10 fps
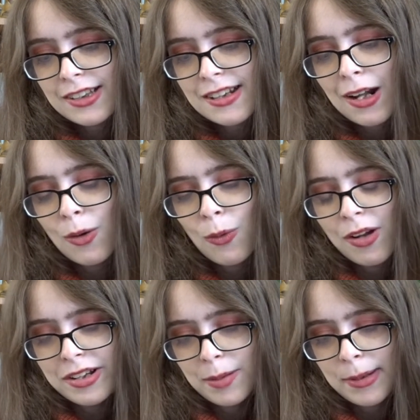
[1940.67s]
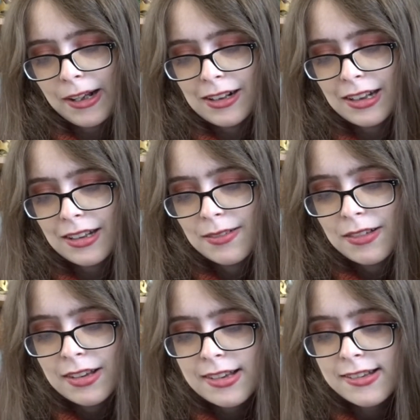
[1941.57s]
that hole in your pocket.
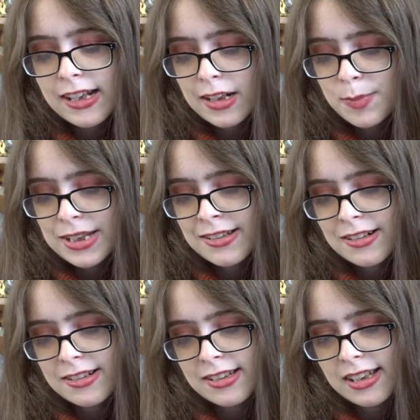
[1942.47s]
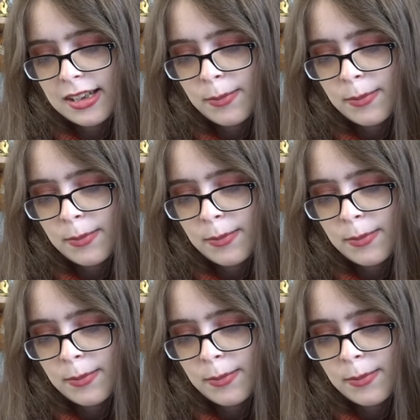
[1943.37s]
Signed, Mr. C."